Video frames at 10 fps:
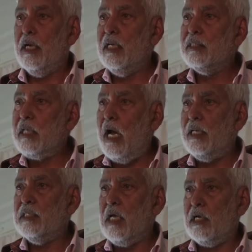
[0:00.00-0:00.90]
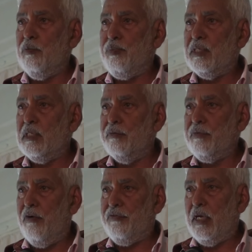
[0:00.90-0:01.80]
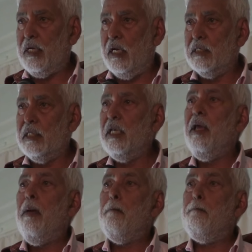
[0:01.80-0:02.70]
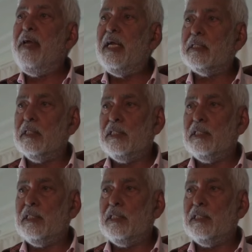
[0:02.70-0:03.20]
against Zionist occupation of, of their country, be it the